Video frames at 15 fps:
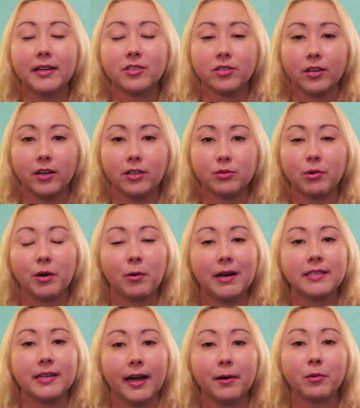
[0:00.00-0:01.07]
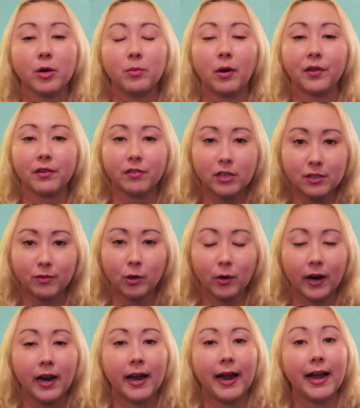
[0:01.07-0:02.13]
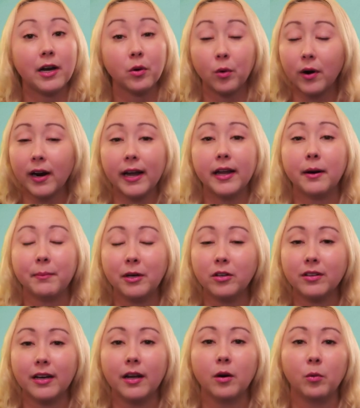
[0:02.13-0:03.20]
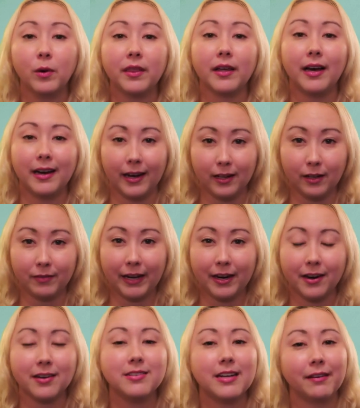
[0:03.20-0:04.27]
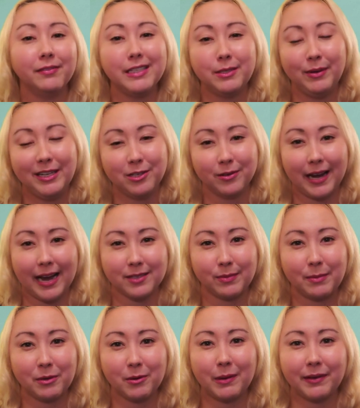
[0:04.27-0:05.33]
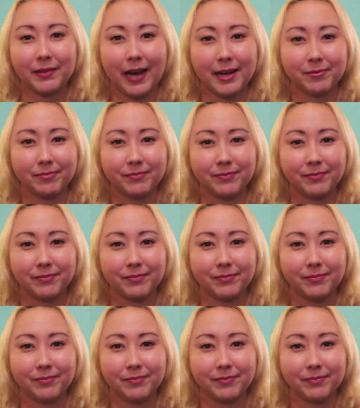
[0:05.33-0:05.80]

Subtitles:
concerns, request a room on the 1st floor and/or in a building with an elevator. Definitely speak to a cast member about that.